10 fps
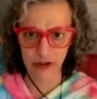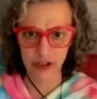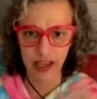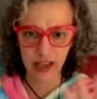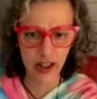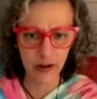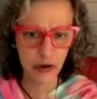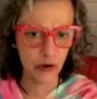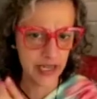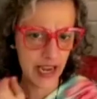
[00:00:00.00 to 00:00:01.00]
Just, and I know
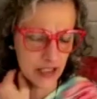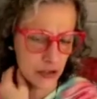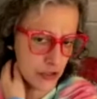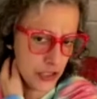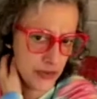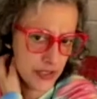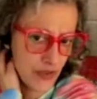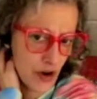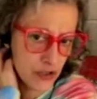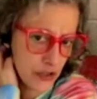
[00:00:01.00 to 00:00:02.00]
you're a dancer too, as
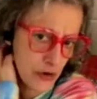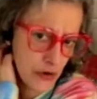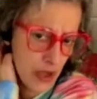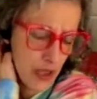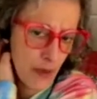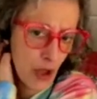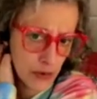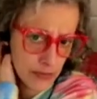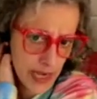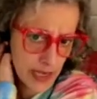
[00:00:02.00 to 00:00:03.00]
far as your uh,
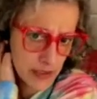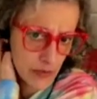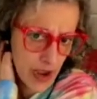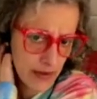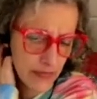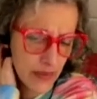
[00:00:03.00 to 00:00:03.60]
ballroom dance, right?